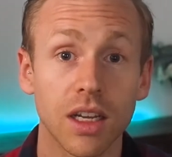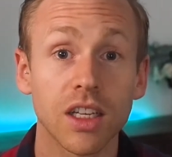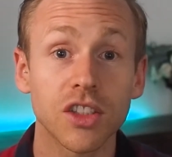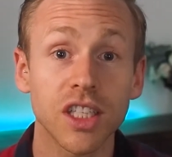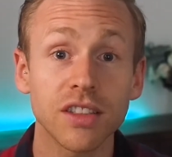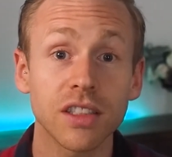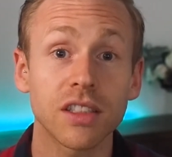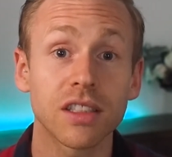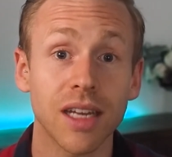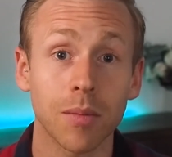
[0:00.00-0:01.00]
Since its
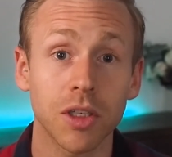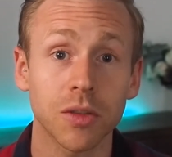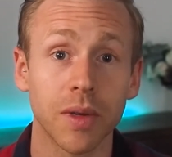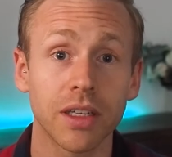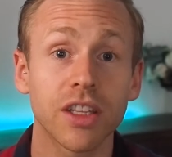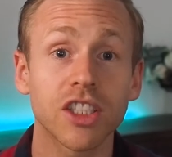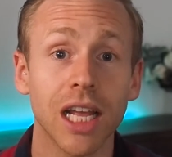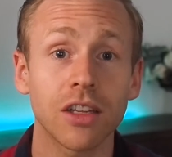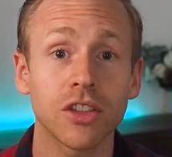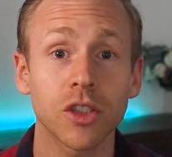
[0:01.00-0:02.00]
establishment, the
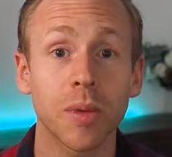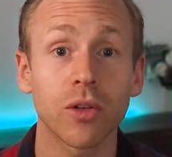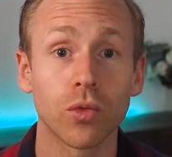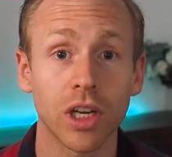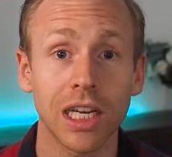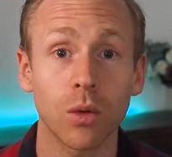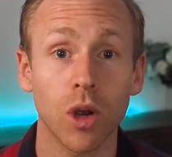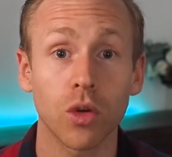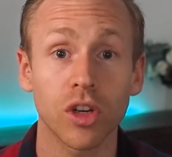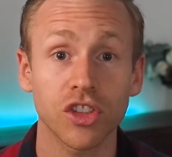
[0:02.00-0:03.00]
challenge has been really
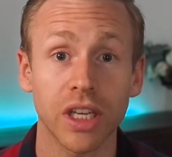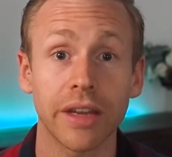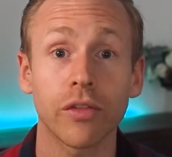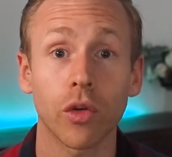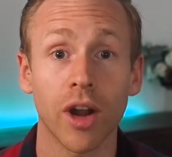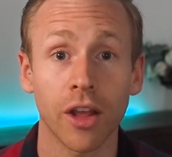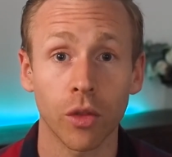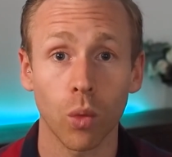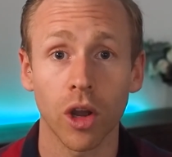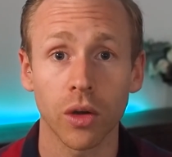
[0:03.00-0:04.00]
well received around
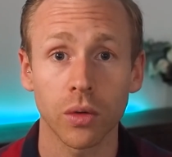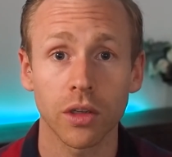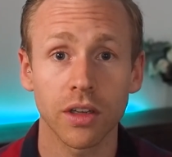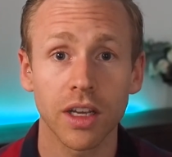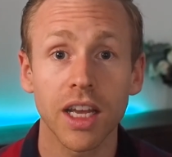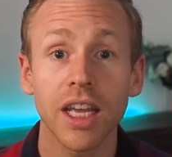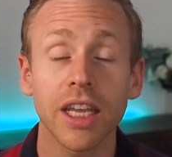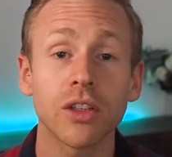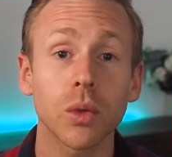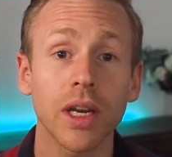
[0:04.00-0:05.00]
the world.
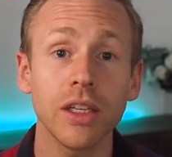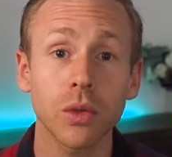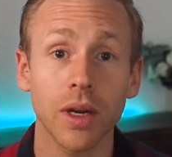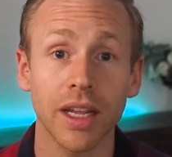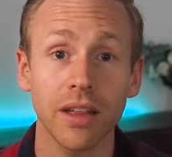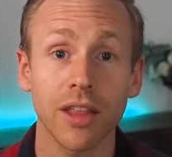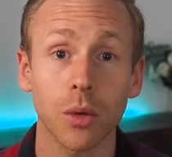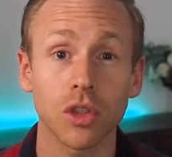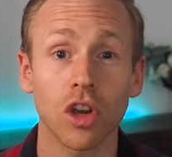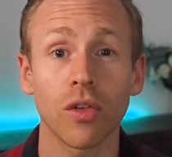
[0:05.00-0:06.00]
In 2020, there
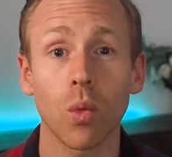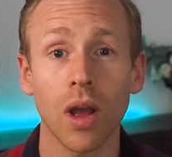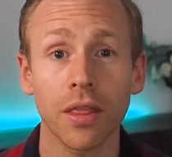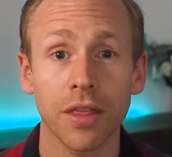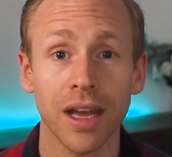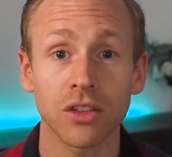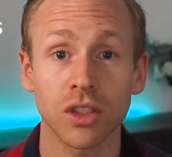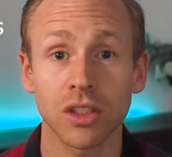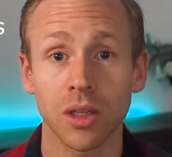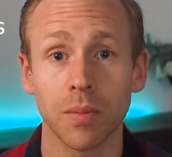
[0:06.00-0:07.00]
was over
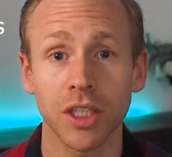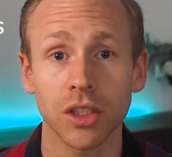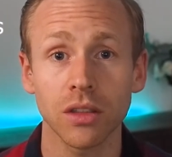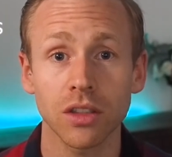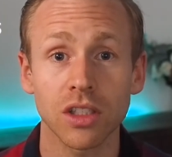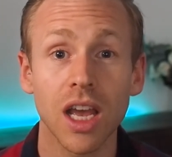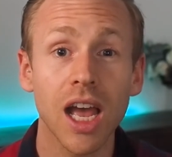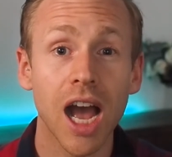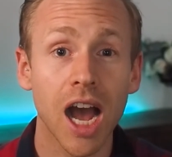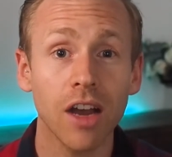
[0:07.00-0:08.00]
1,000 submissions,
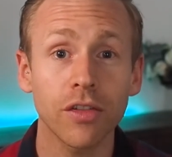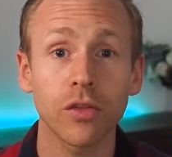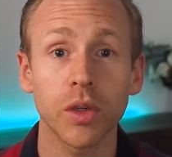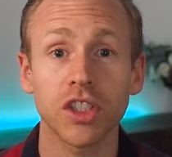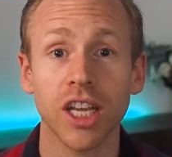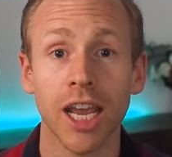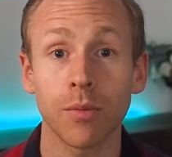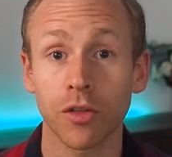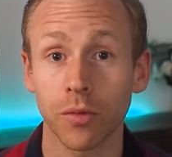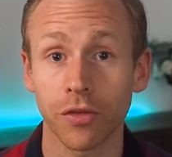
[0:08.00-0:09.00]
half of which
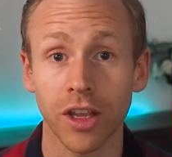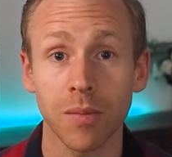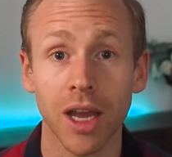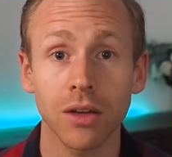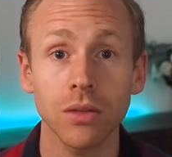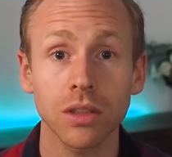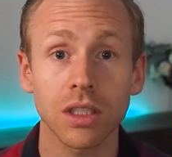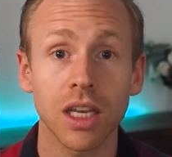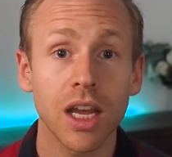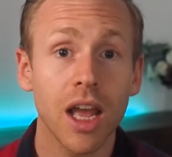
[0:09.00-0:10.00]
came from
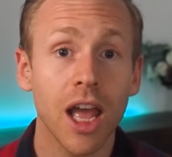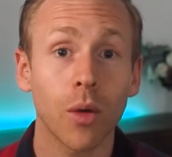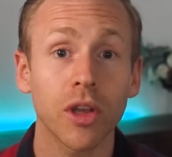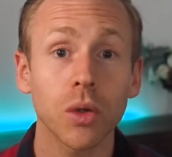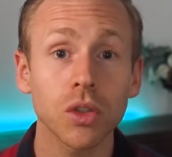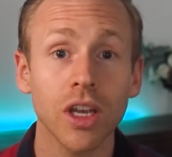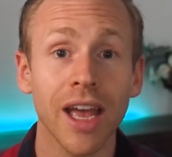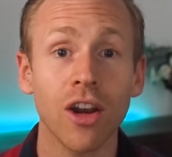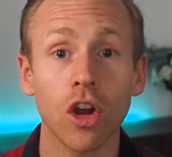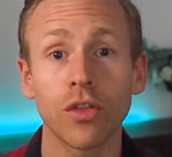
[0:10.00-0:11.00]
females, and we also
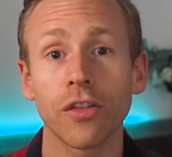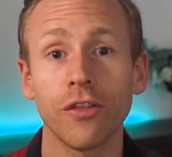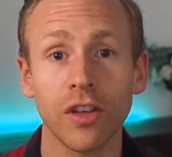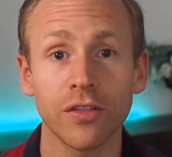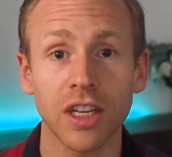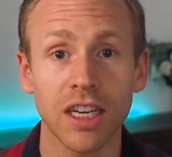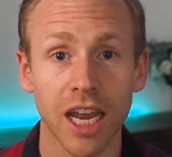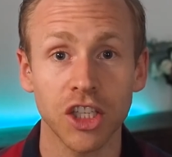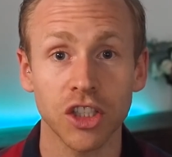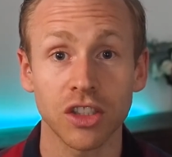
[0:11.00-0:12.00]
had over 50
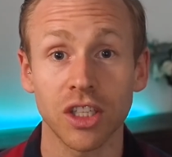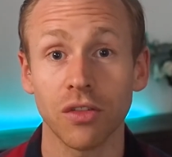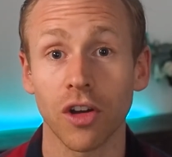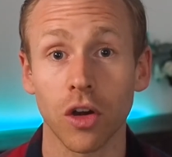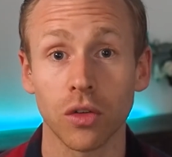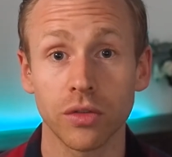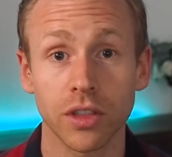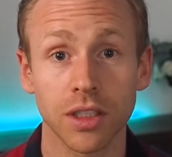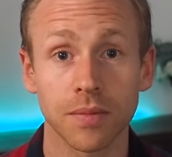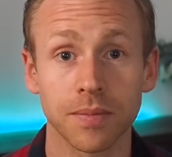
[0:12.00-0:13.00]
nations involved.